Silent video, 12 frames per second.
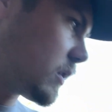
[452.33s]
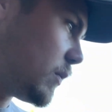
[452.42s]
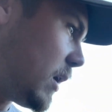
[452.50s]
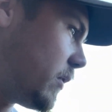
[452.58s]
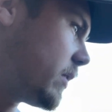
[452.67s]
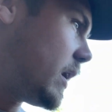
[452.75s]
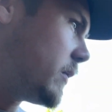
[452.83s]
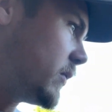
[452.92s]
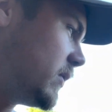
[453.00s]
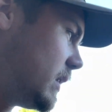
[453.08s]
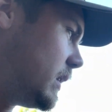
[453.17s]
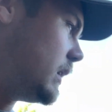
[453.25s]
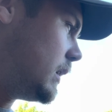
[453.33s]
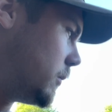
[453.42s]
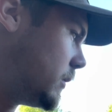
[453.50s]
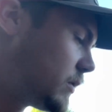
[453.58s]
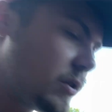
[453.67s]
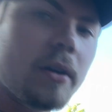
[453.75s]
mouth off of it, it
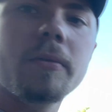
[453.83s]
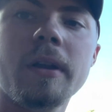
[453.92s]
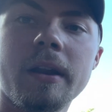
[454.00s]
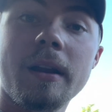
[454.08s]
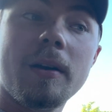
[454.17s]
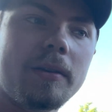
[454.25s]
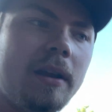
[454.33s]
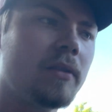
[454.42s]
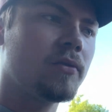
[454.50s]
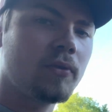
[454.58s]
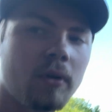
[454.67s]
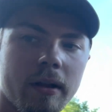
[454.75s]
would start running out nice full